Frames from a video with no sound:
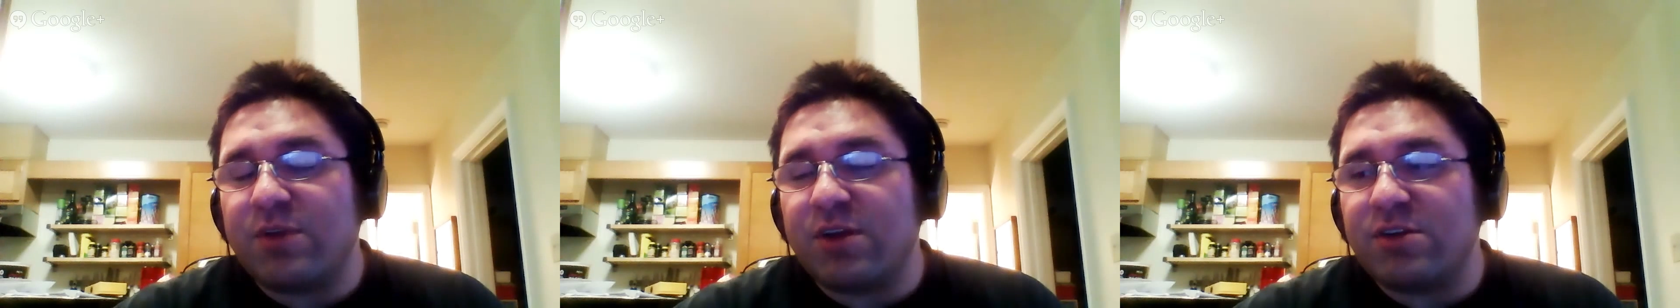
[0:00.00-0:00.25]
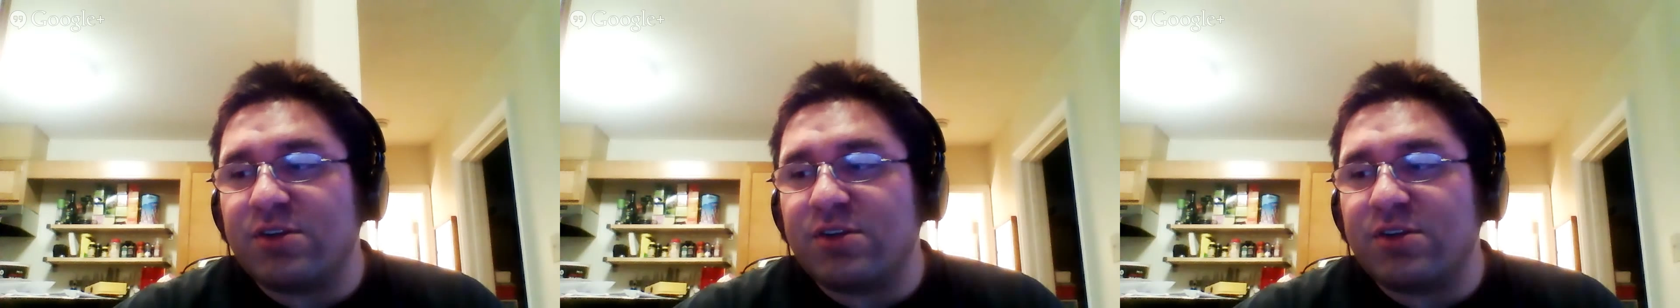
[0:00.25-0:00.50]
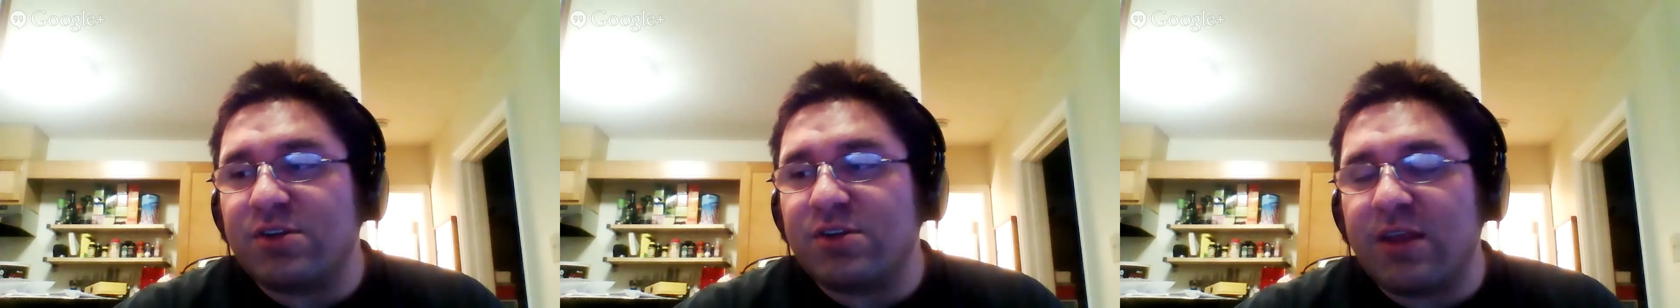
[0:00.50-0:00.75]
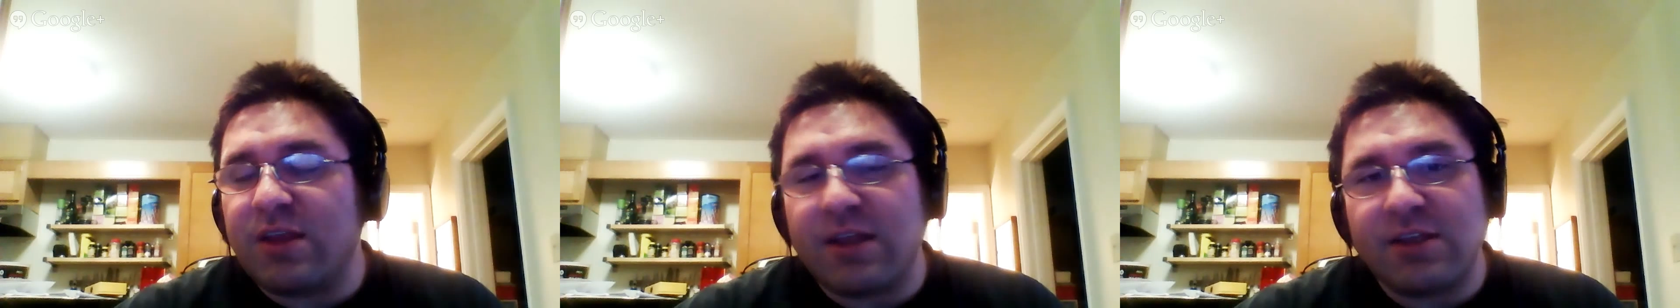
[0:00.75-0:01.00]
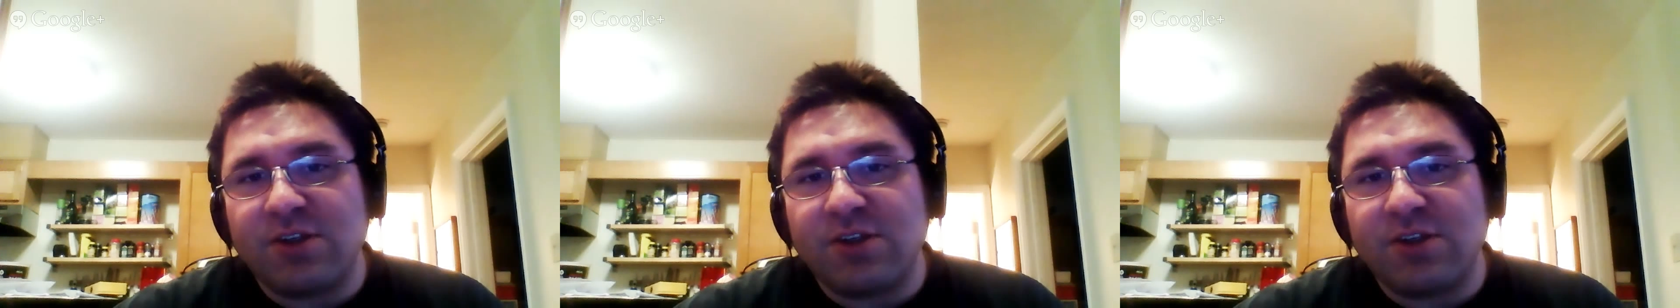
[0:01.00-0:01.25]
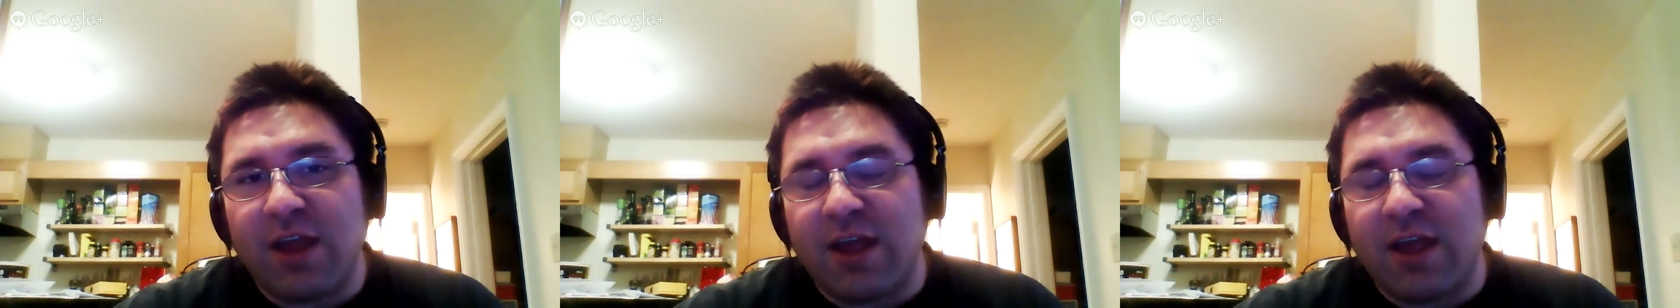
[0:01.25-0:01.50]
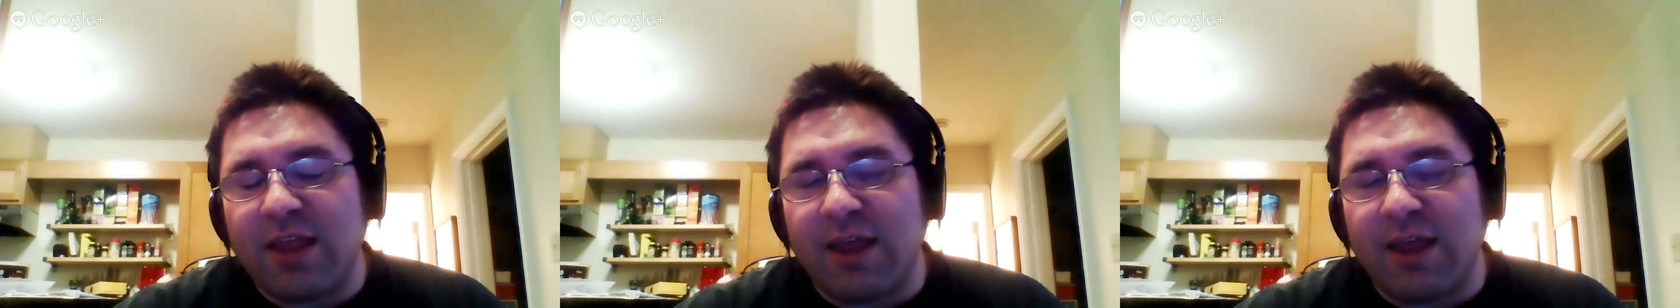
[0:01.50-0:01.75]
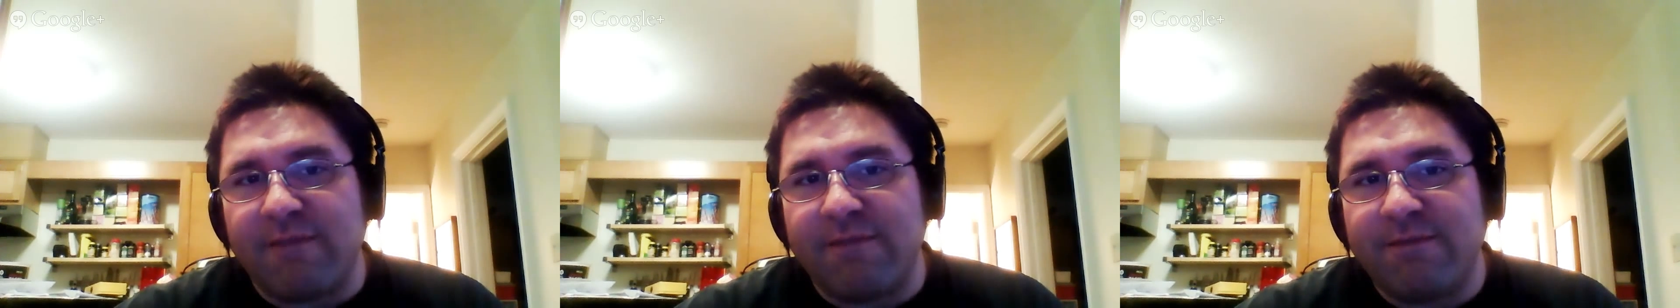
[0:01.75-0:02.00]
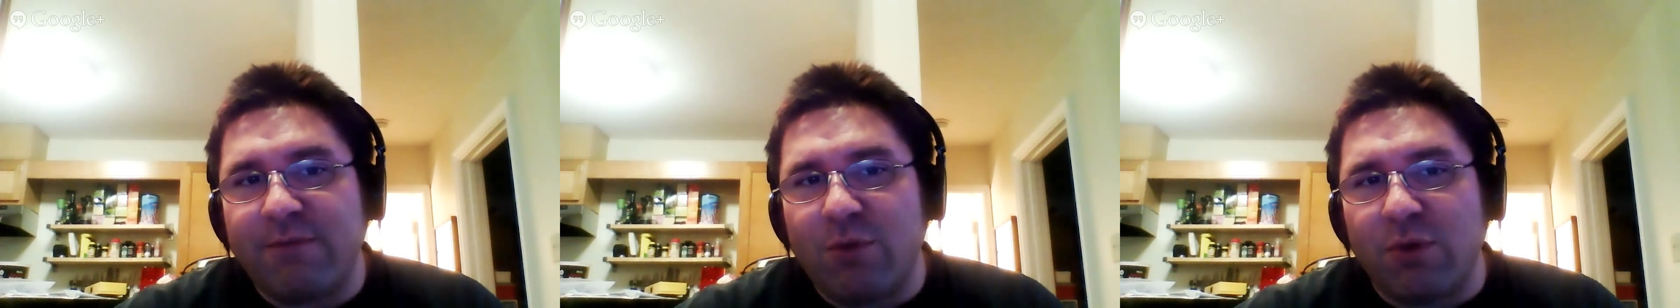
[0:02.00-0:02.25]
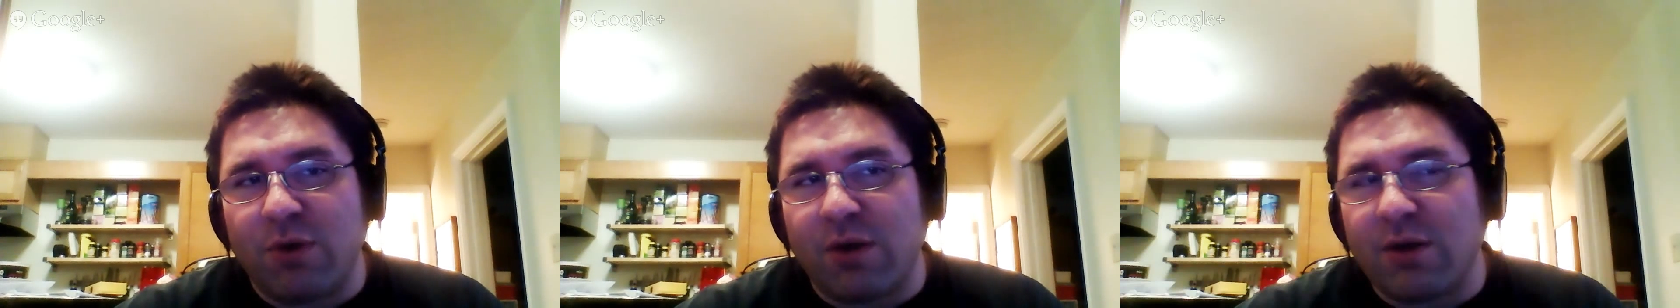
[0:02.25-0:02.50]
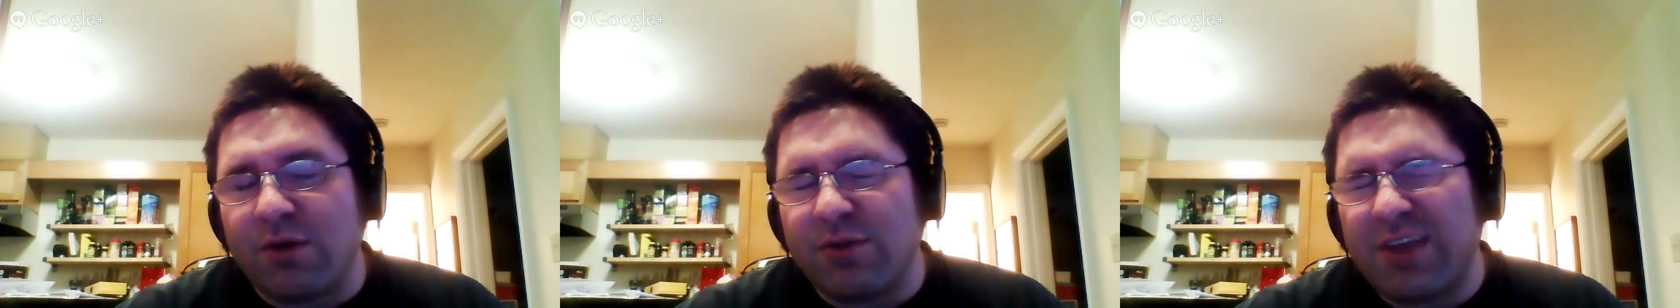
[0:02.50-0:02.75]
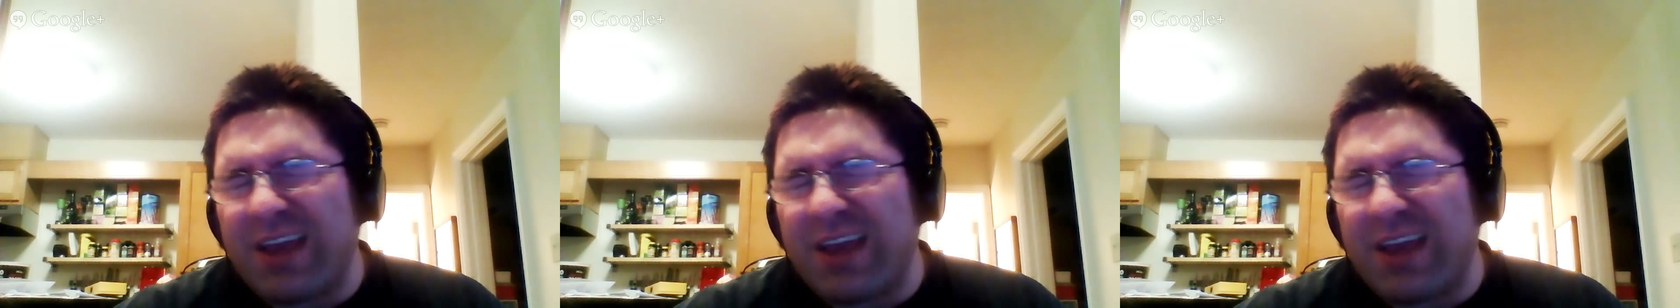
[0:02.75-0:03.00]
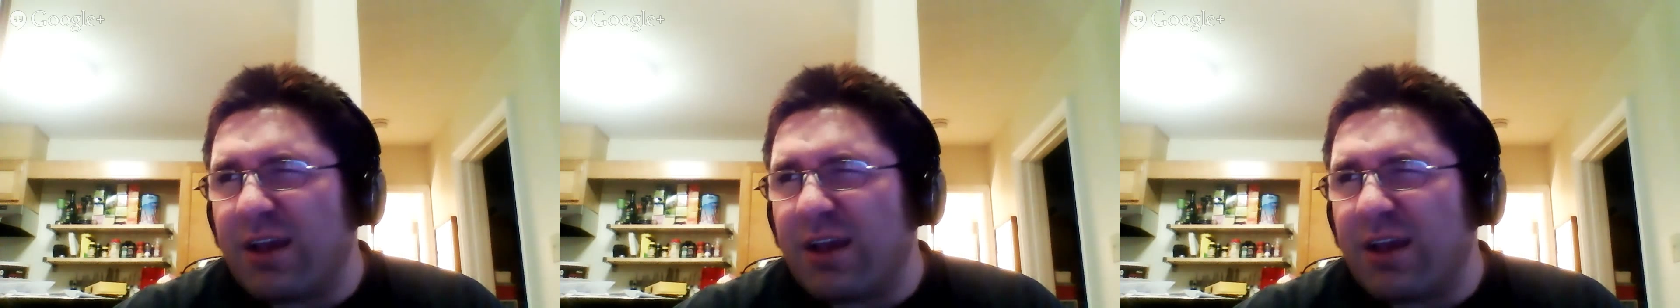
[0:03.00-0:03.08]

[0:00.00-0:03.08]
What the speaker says: gosh, they start it at like 4, don't they?